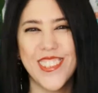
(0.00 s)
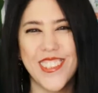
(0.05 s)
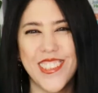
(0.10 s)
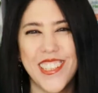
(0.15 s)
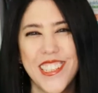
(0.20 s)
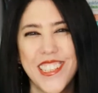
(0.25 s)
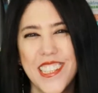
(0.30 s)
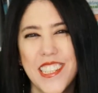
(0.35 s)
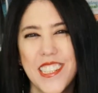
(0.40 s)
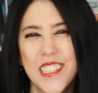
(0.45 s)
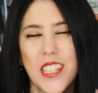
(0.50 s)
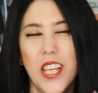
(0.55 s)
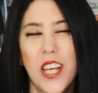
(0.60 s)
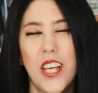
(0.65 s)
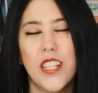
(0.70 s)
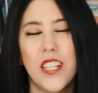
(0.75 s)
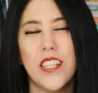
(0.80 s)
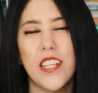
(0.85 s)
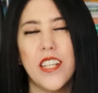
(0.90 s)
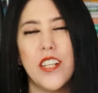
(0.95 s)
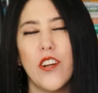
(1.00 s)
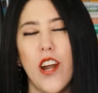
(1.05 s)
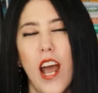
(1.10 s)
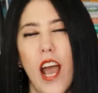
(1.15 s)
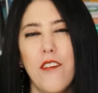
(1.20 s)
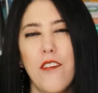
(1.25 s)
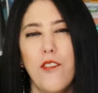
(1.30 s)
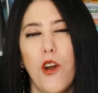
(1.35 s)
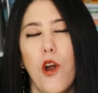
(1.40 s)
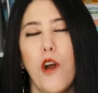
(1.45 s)
So this is the
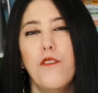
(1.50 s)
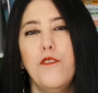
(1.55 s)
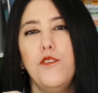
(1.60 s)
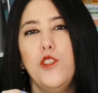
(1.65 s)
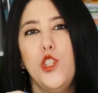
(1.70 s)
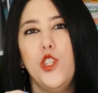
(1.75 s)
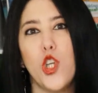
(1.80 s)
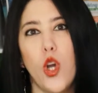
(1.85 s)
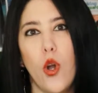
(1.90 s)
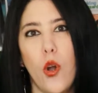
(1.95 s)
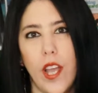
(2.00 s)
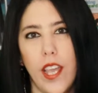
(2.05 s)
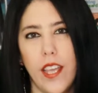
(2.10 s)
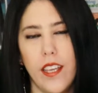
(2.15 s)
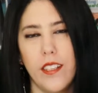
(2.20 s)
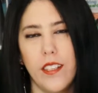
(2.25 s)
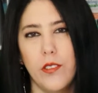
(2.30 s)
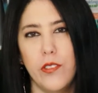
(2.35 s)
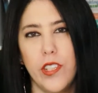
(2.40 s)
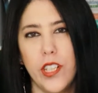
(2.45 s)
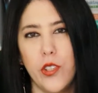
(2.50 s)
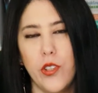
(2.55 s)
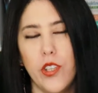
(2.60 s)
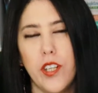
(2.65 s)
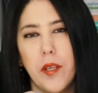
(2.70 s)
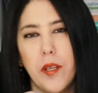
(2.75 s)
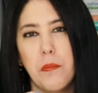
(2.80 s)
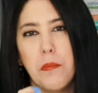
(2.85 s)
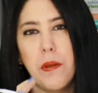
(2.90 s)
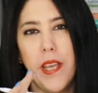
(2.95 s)
graph of joy when you
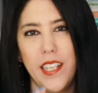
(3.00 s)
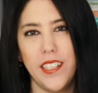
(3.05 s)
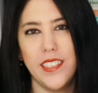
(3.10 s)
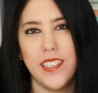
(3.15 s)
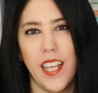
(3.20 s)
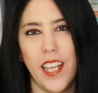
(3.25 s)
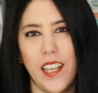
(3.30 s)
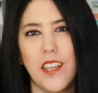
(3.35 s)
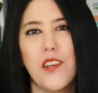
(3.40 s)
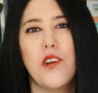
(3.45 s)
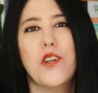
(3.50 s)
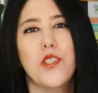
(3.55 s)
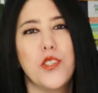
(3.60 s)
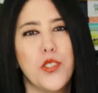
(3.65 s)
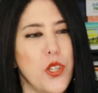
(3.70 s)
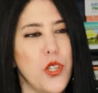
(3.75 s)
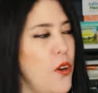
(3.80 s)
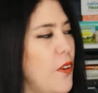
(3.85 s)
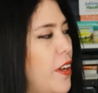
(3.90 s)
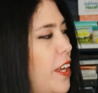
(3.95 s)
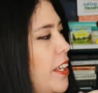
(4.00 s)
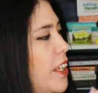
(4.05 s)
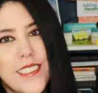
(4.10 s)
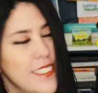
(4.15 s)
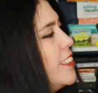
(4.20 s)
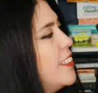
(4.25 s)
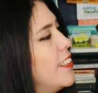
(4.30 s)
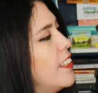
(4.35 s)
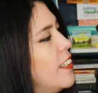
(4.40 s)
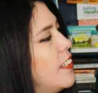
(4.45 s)
are painting or drawing.
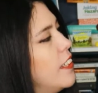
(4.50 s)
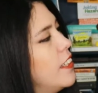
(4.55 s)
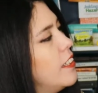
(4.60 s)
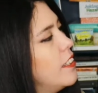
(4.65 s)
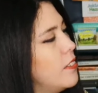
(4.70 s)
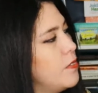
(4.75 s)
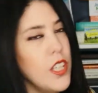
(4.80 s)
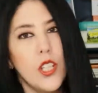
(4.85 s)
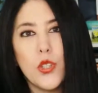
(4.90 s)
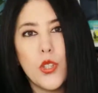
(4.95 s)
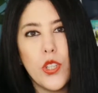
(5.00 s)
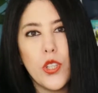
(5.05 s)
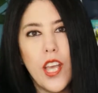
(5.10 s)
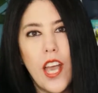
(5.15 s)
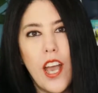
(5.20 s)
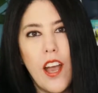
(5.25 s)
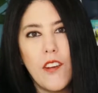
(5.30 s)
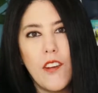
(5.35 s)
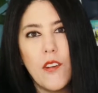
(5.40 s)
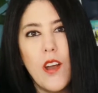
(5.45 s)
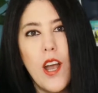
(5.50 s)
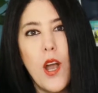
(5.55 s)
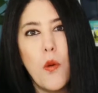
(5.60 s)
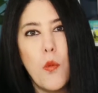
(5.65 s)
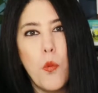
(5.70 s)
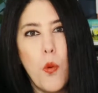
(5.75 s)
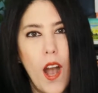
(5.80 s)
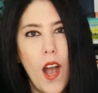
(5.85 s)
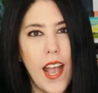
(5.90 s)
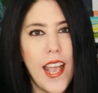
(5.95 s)
So you have
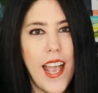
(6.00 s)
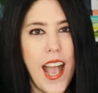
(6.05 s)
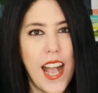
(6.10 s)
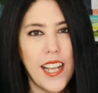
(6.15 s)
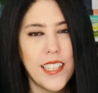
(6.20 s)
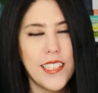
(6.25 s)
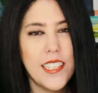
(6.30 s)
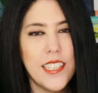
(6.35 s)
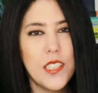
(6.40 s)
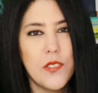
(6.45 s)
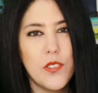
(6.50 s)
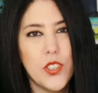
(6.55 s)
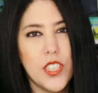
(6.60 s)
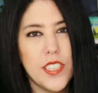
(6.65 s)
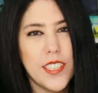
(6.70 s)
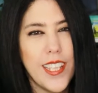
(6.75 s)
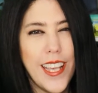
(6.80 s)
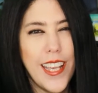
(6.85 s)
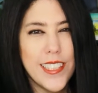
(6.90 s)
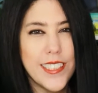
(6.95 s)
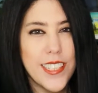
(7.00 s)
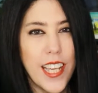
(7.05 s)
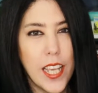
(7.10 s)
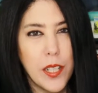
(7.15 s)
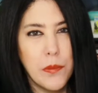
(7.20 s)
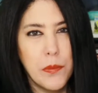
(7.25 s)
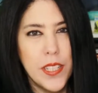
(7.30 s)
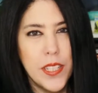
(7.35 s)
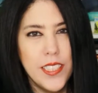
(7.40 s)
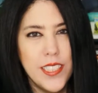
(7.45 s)
y-axis, which is
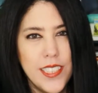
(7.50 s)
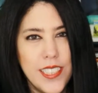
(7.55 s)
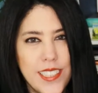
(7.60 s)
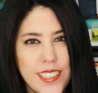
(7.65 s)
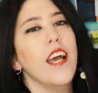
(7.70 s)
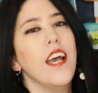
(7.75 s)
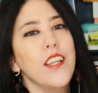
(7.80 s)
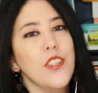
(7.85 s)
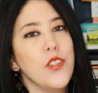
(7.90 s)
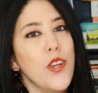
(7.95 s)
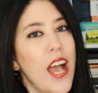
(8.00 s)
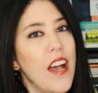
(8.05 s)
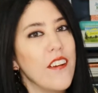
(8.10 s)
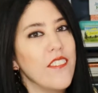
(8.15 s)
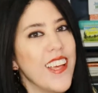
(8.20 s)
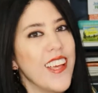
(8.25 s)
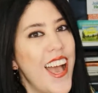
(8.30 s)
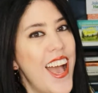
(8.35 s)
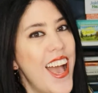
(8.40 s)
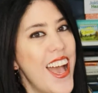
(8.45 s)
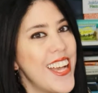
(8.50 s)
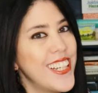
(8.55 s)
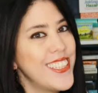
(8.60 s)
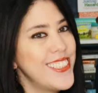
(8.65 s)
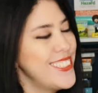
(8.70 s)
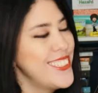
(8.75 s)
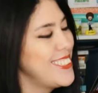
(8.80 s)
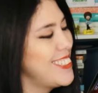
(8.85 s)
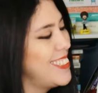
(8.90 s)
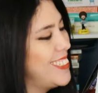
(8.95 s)
excitement, and you have the
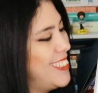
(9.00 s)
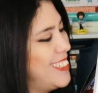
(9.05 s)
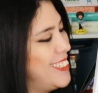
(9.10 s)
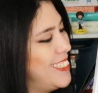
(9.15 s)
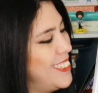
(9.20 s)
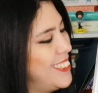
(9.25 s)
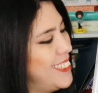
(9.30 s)
x,